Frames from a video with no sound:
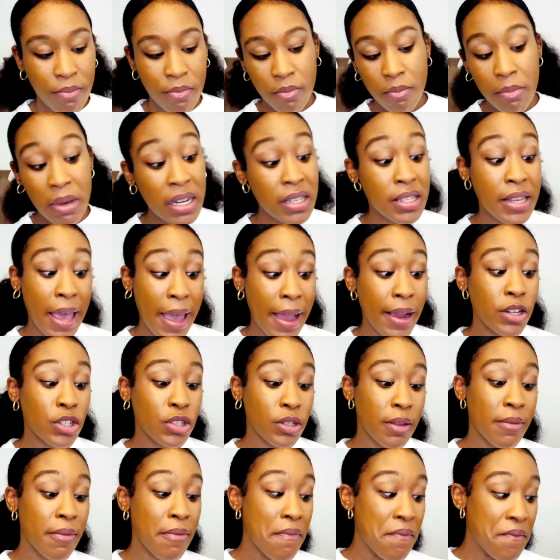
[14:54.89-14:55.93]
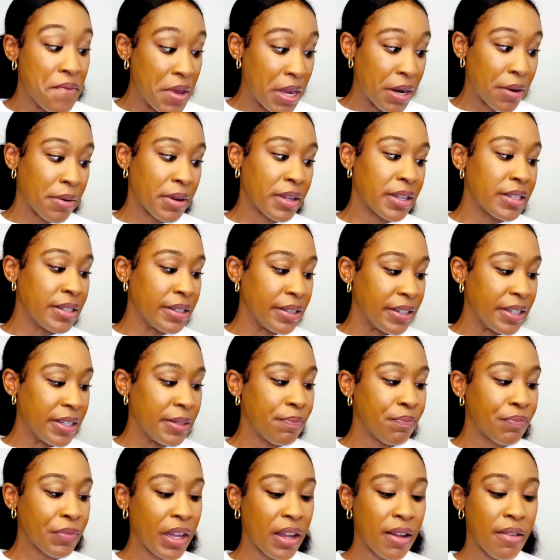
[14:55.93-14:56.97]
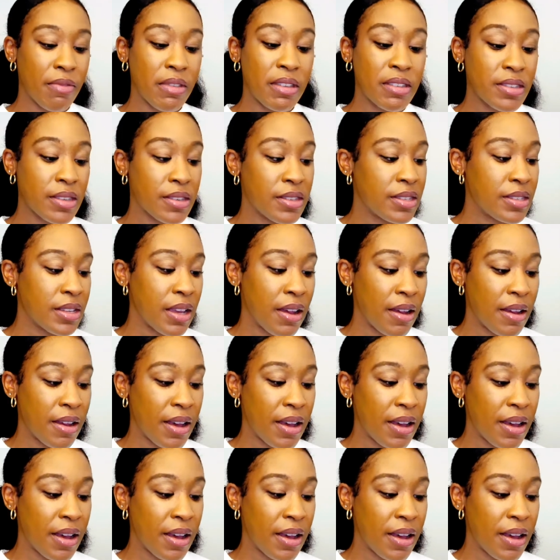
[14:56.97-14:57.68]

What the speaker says: but it's actually very good. This is